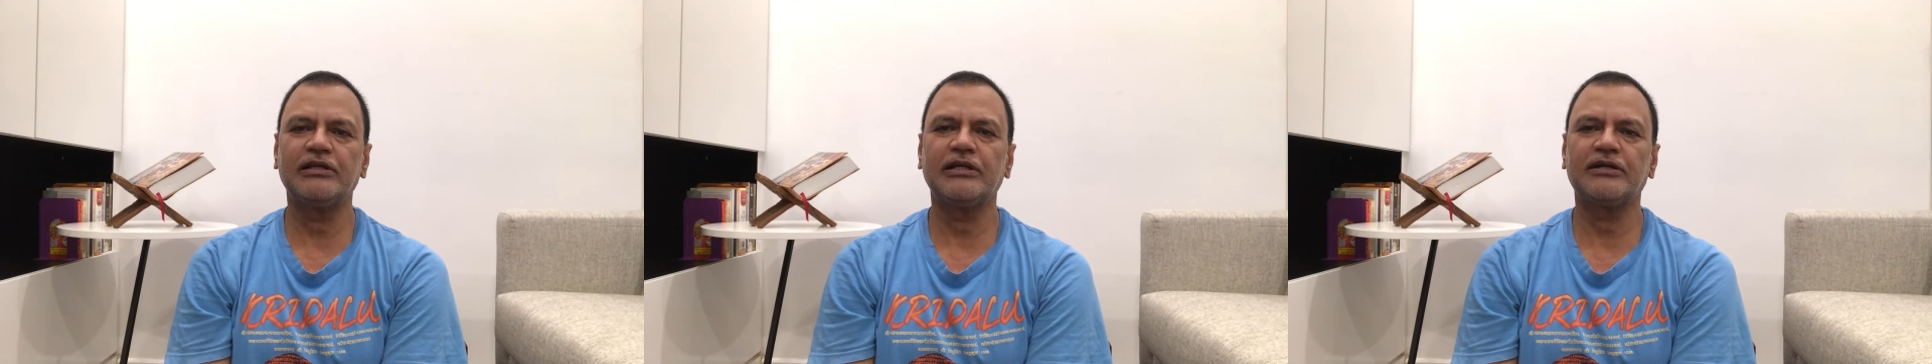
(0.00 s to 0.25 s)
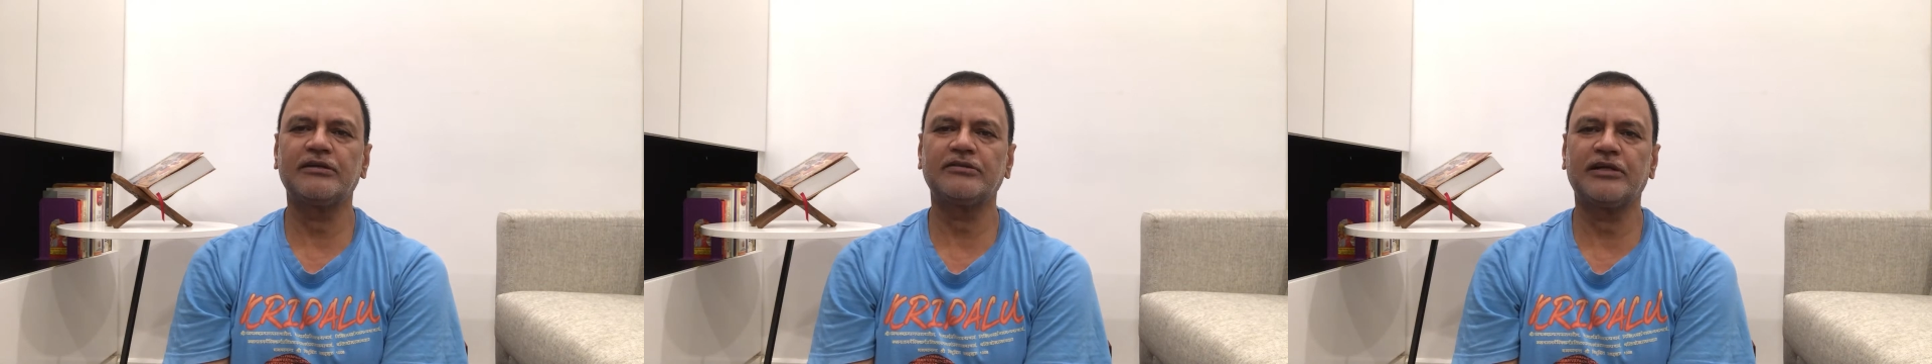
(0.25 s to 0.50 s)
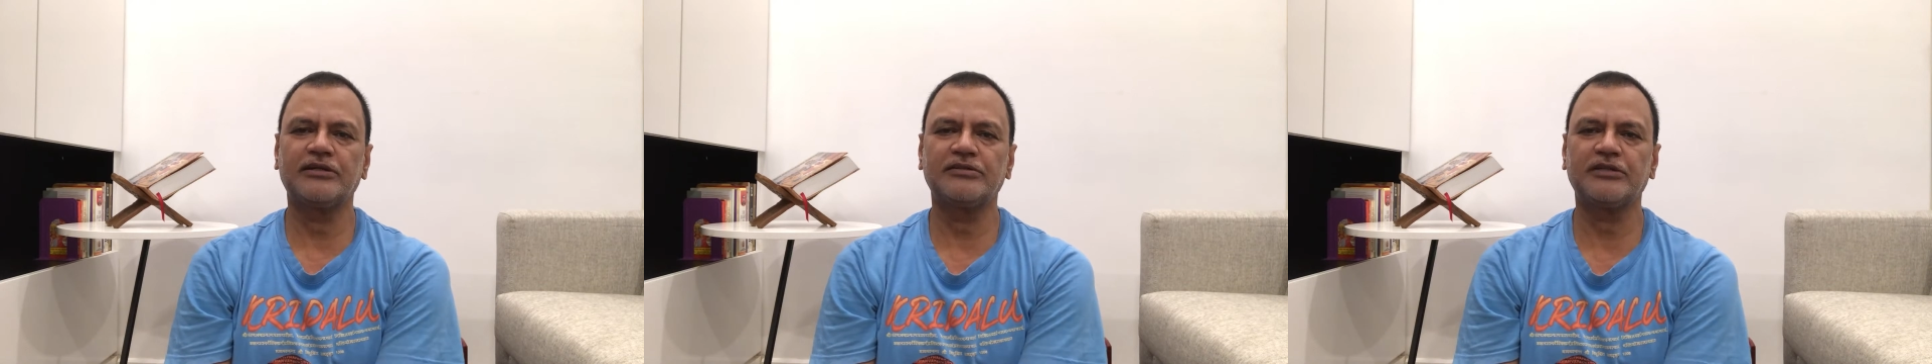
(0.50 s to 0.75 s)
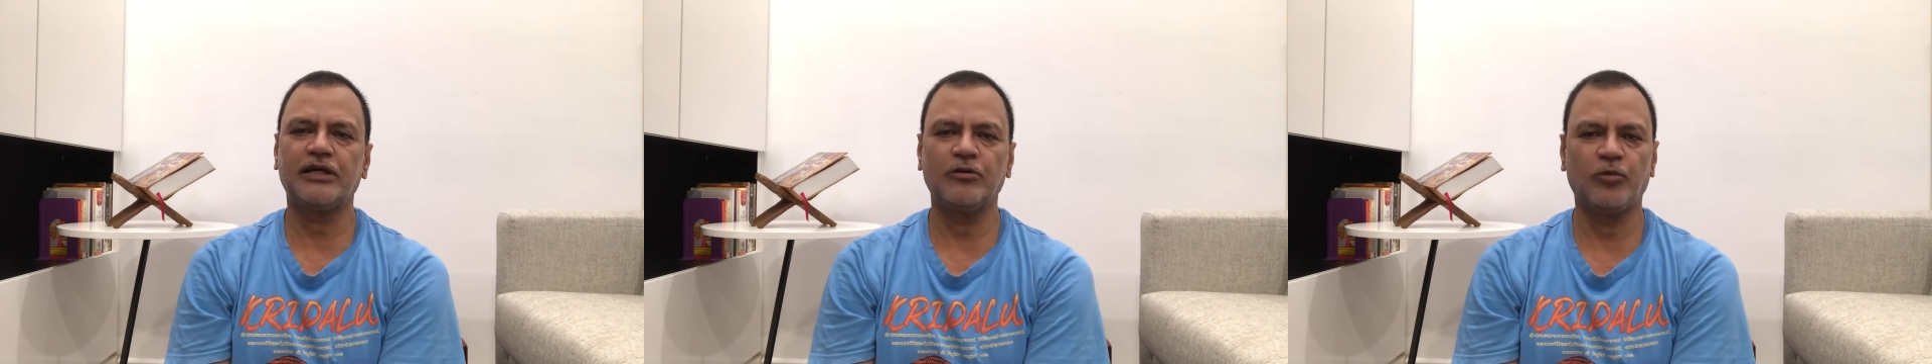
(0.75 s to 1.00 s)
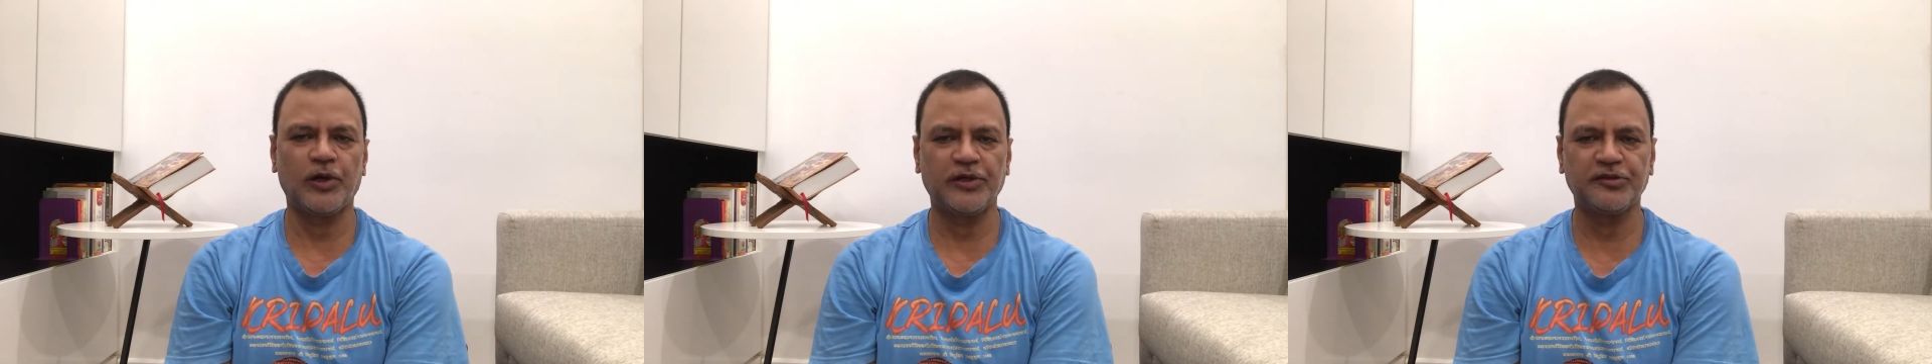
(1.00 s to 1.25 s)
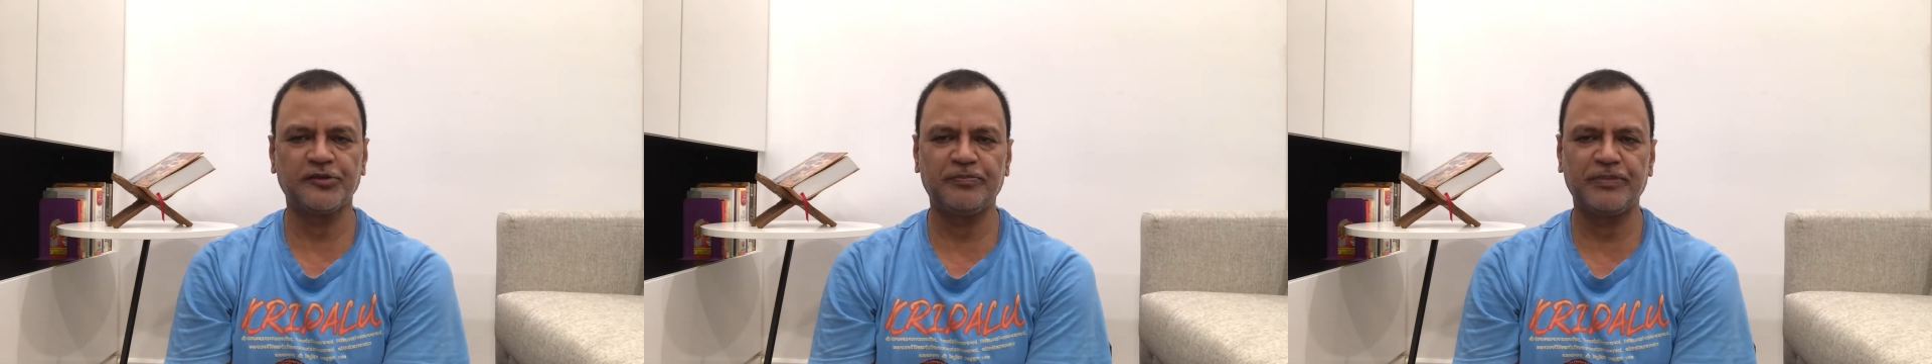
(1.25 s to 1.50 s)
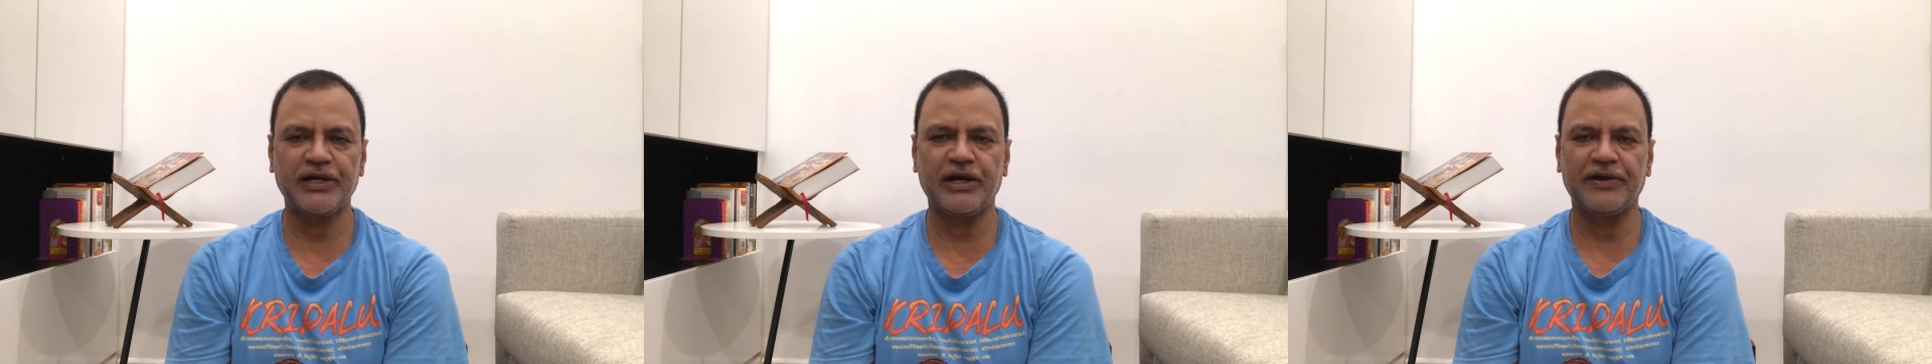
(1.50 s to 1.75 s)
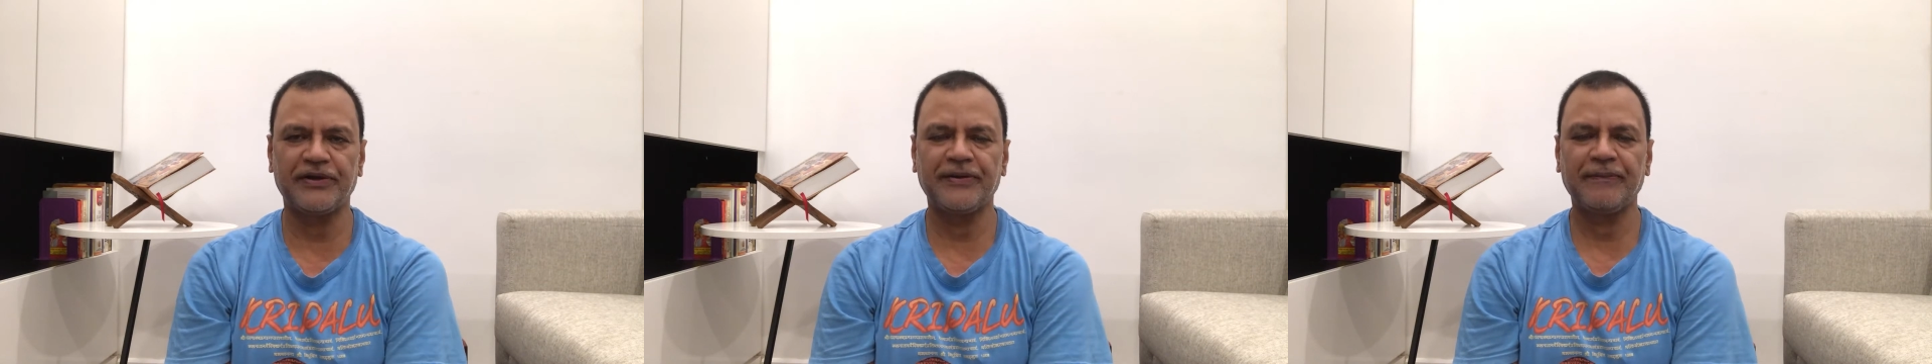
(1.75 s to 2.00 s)
let us understand what is
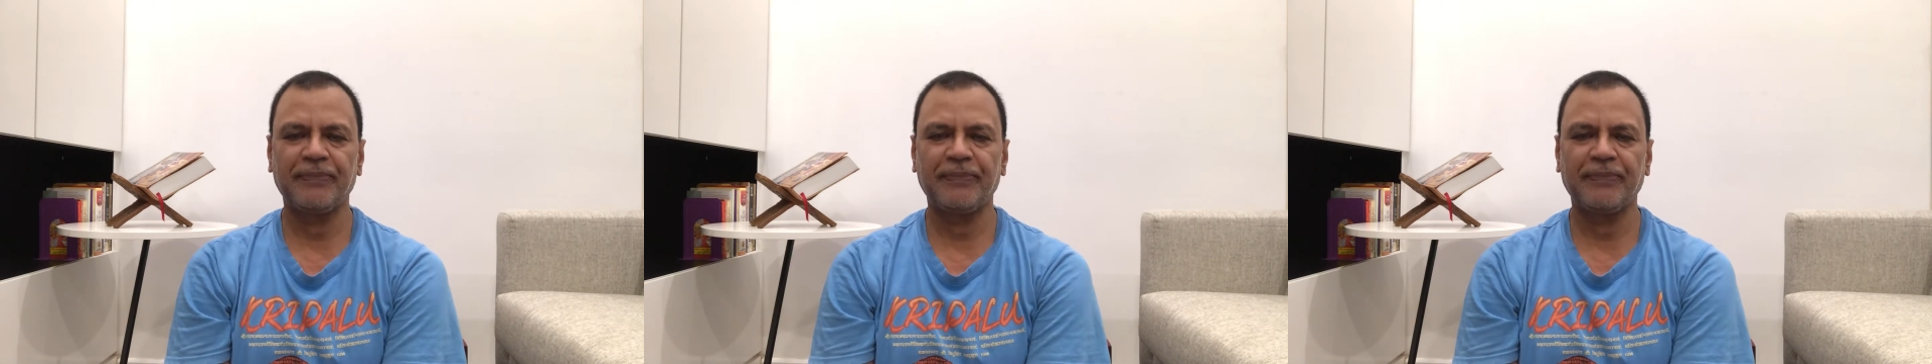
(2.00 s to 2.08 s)
pran.